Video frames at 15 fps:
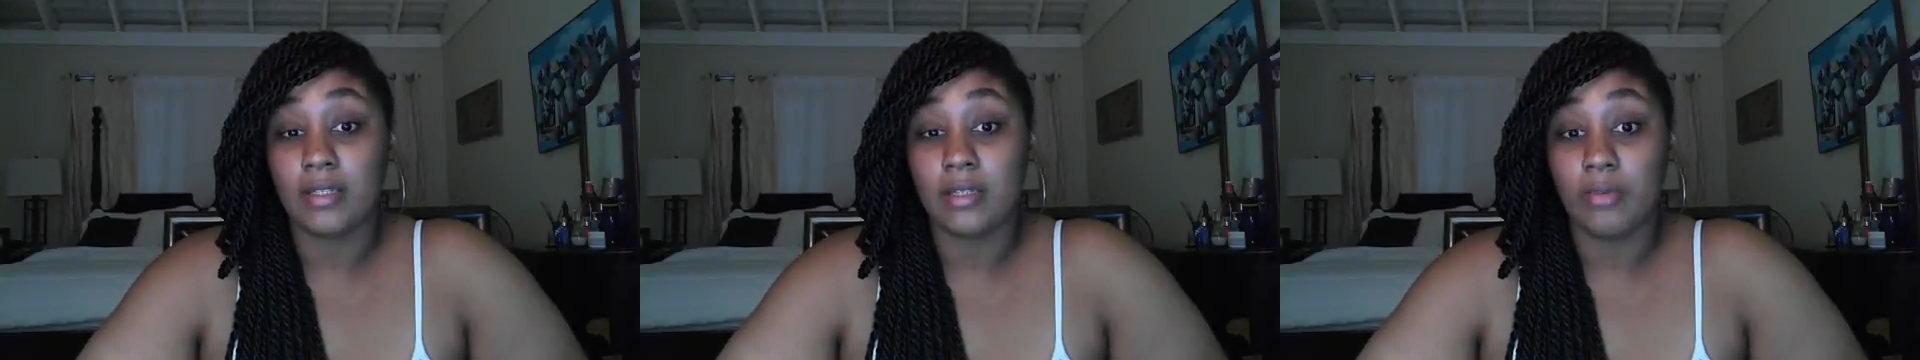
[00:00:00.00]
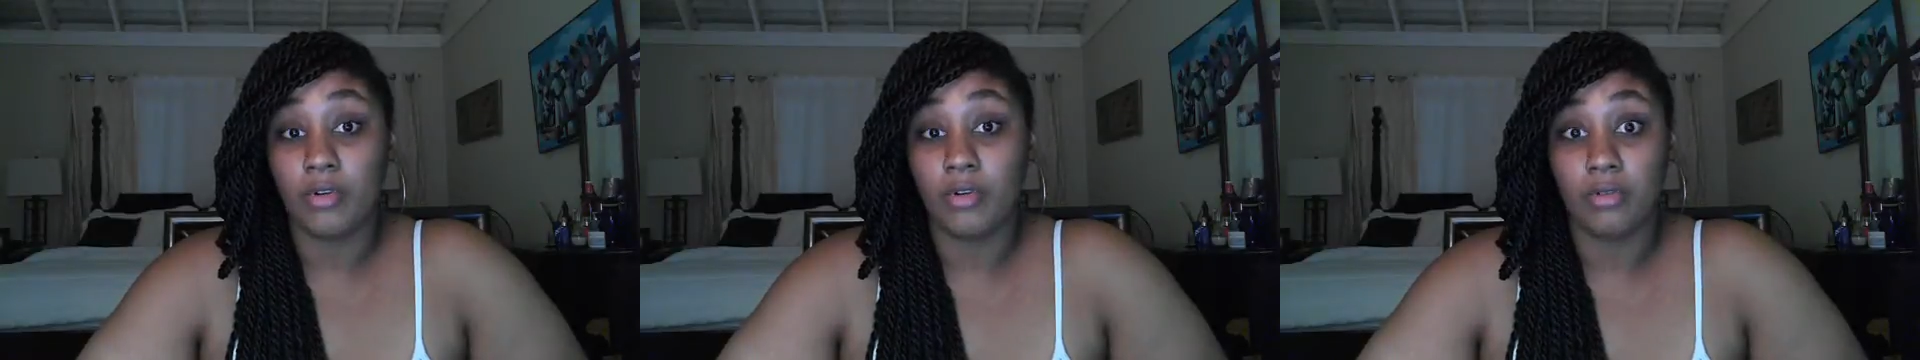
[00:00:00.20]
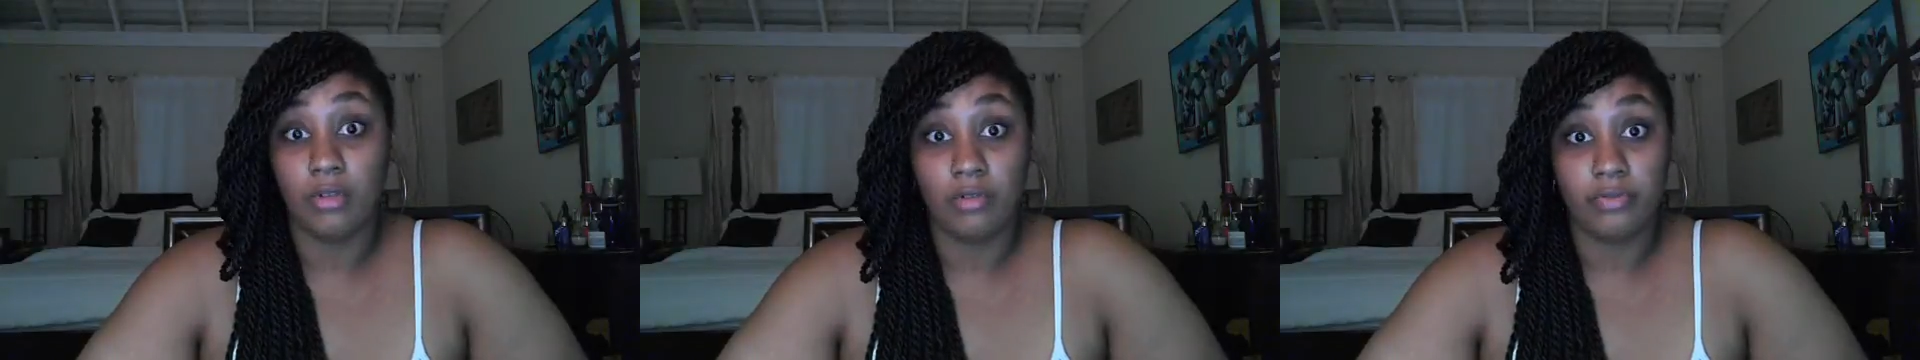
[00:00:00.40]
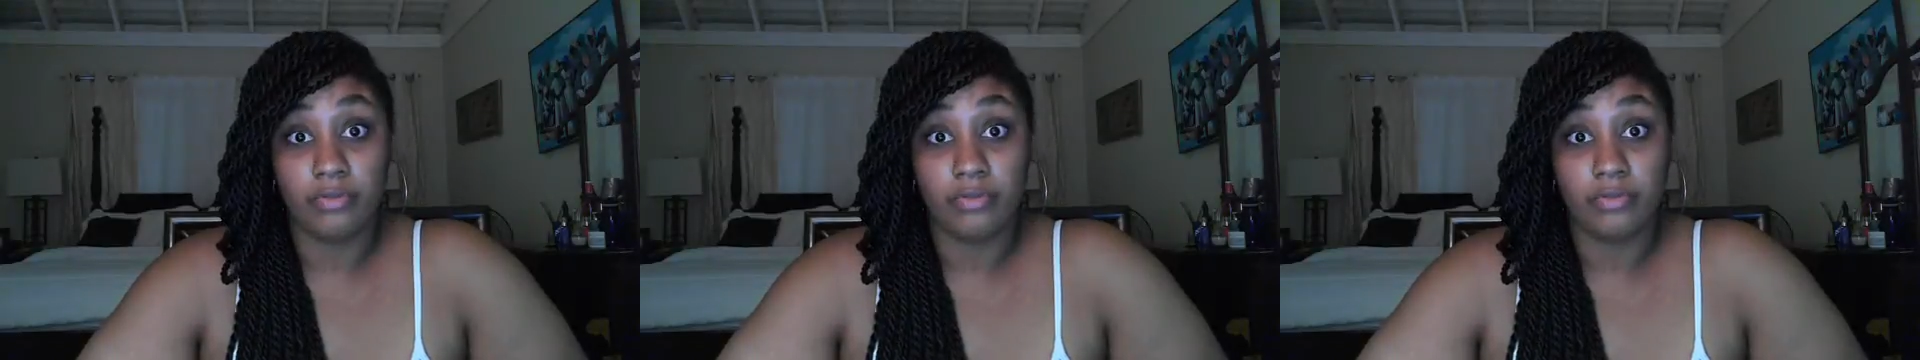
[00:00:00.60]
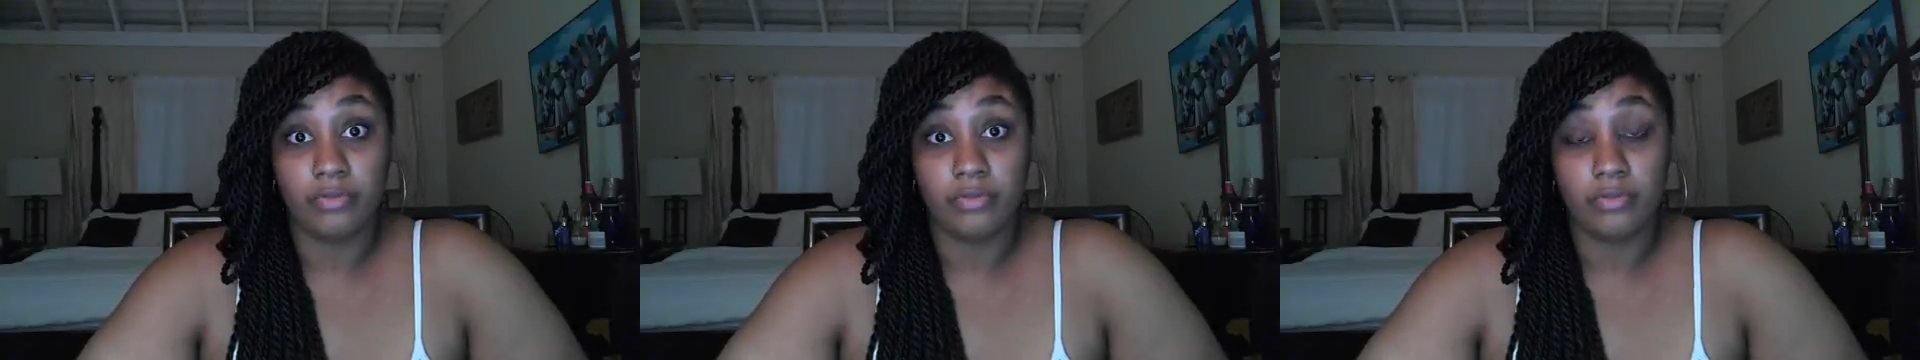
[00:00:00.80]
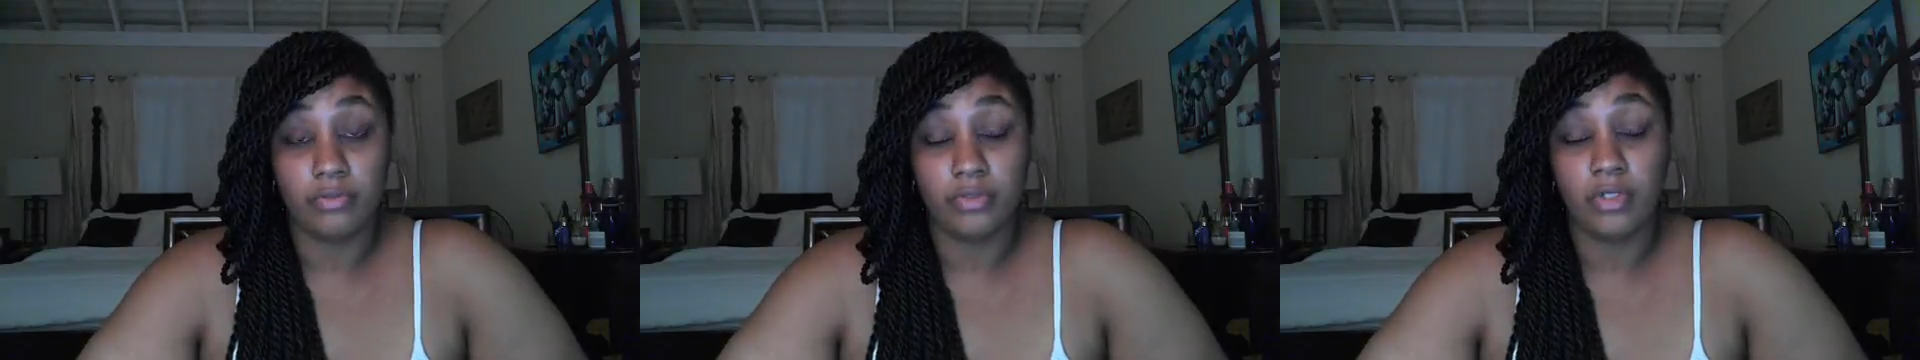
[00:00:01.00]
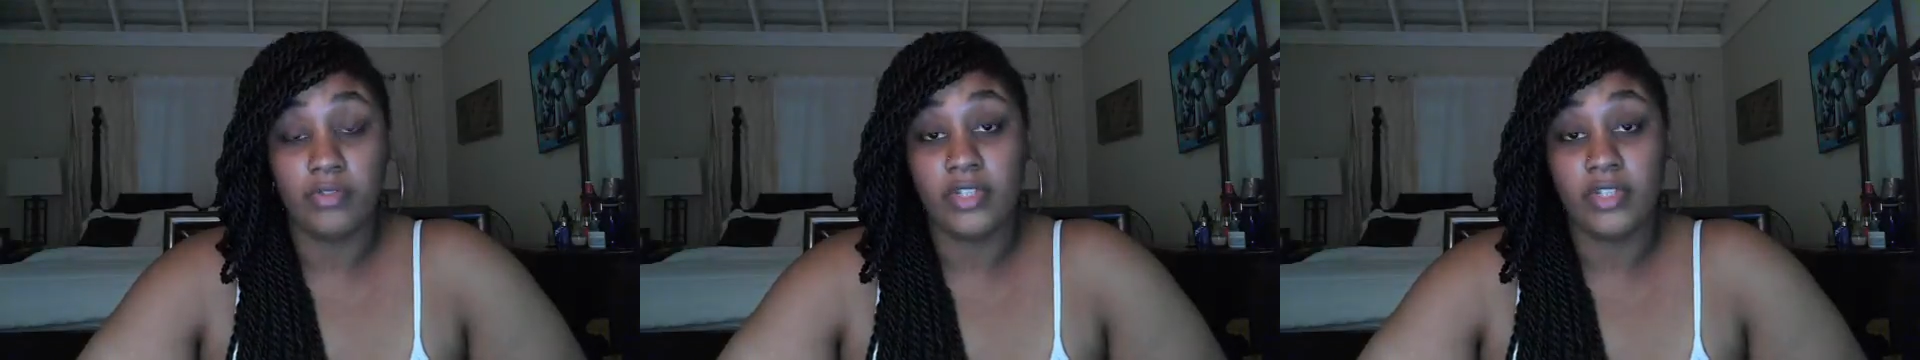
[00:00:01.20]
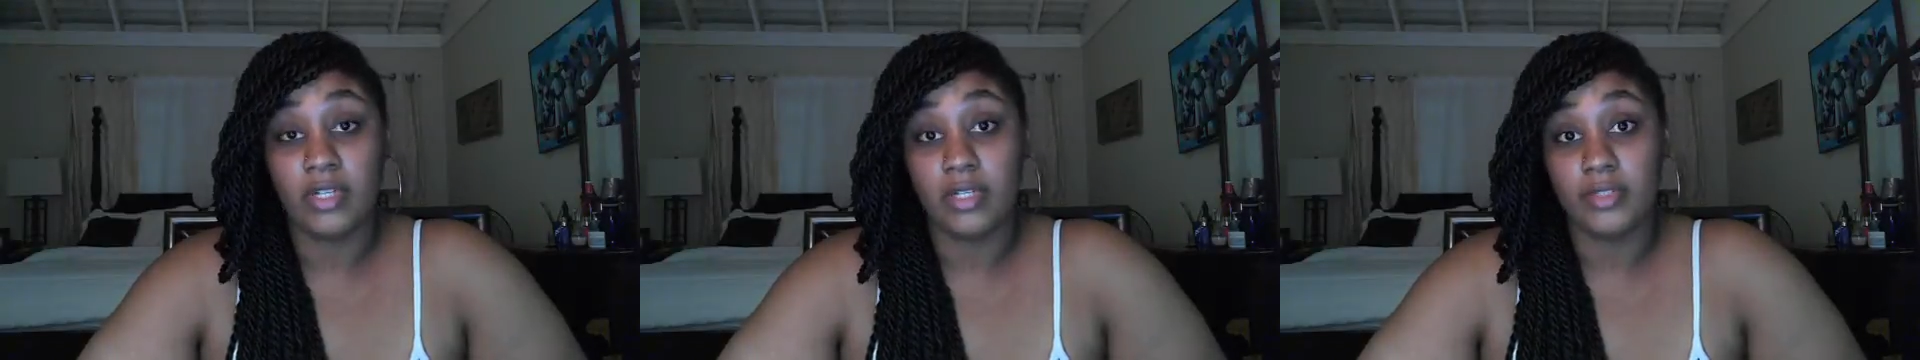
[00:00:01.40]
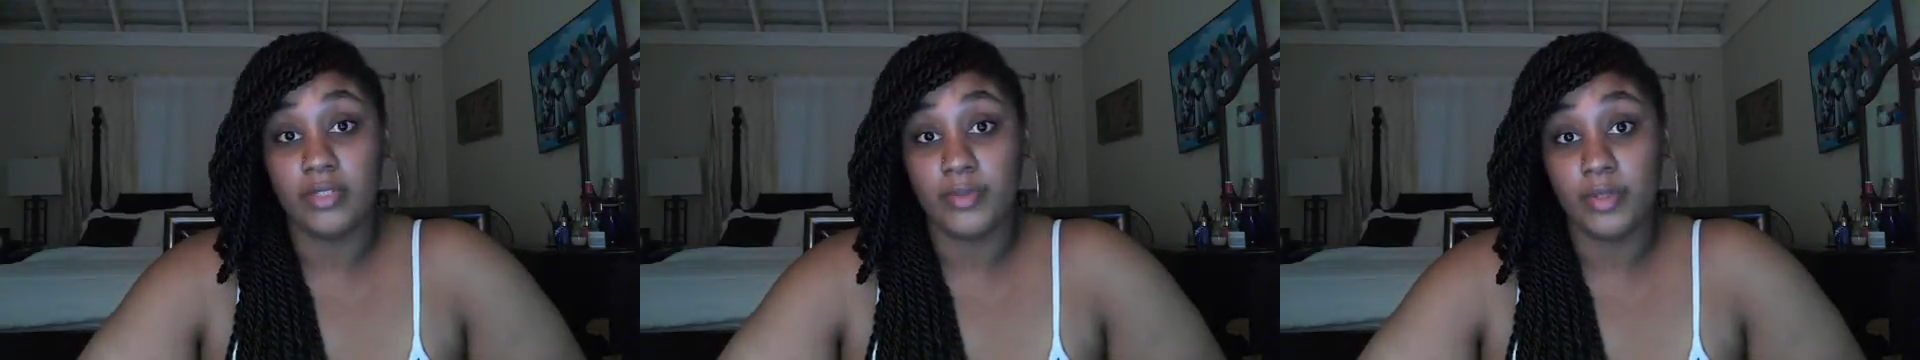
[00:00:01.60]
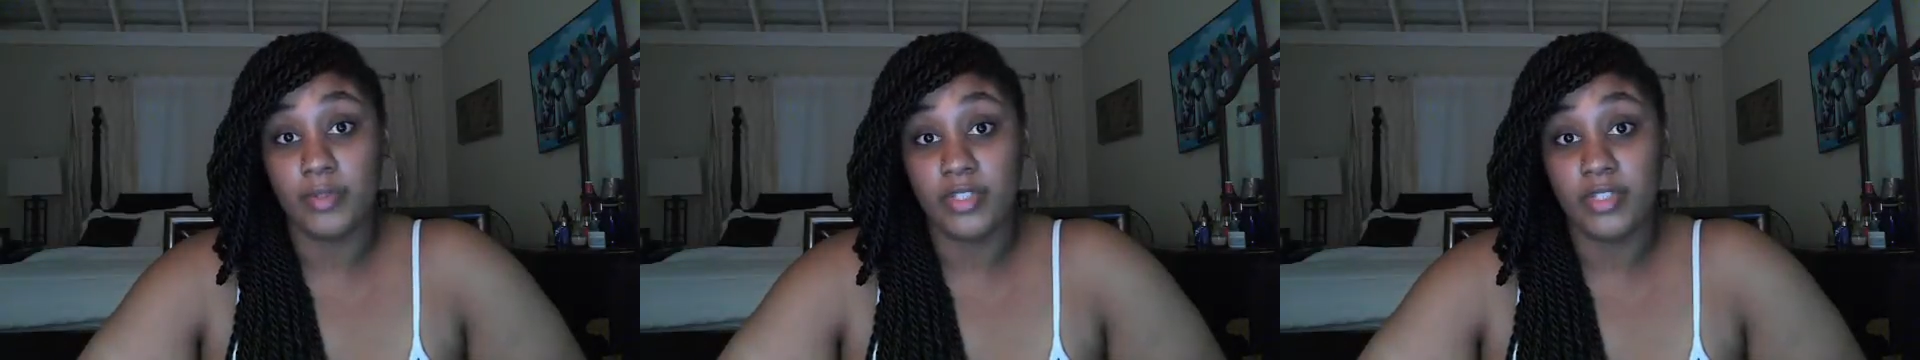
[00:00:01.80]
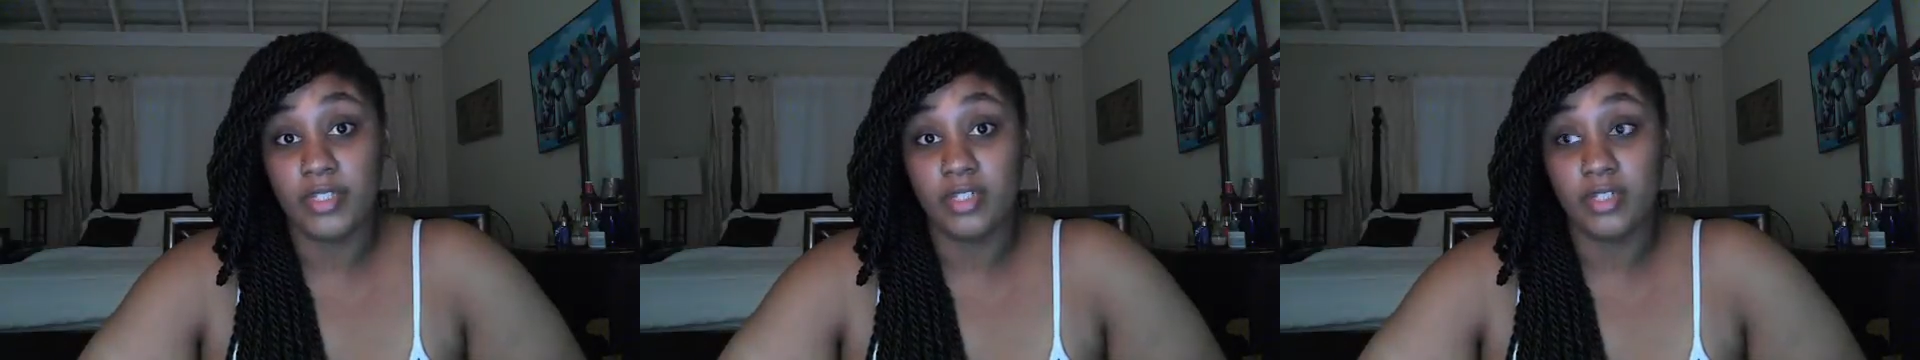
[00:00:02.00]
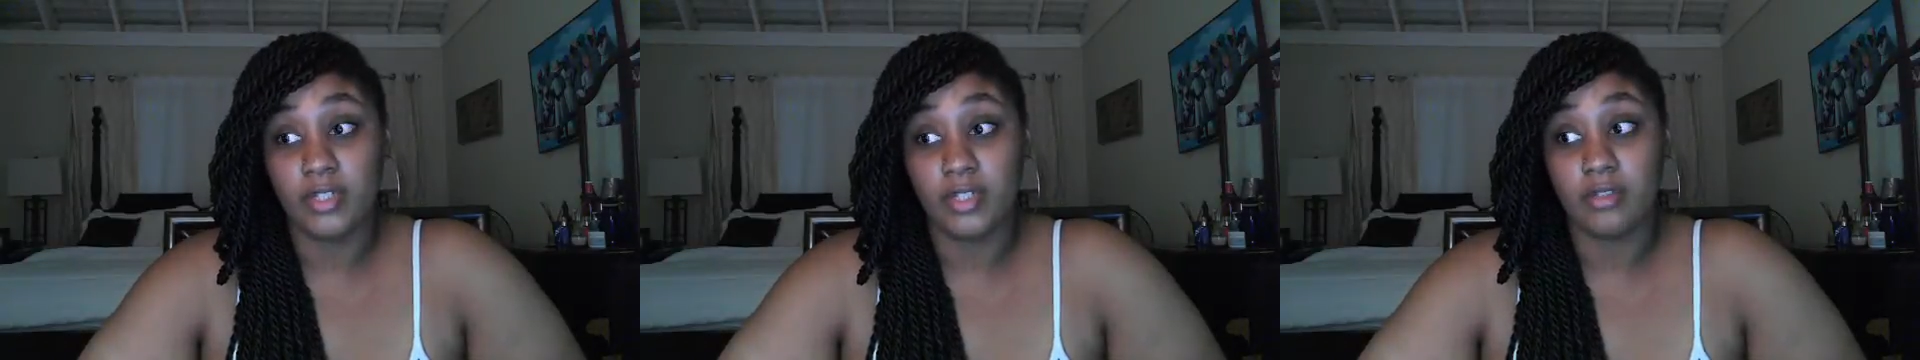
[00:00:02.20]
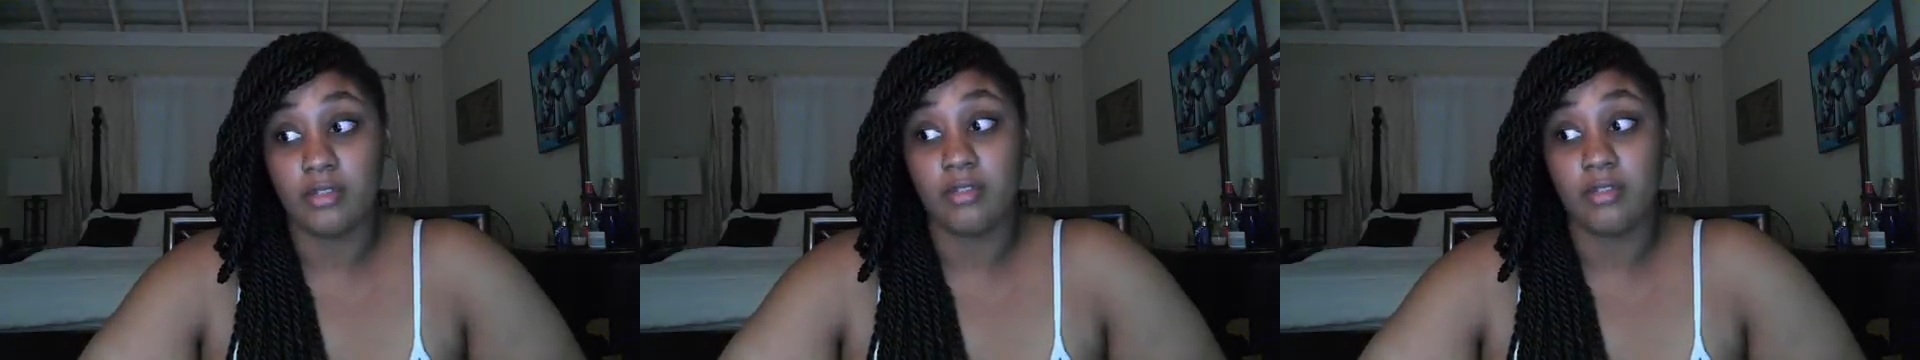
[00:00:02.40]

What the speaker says: about love in all its permutations,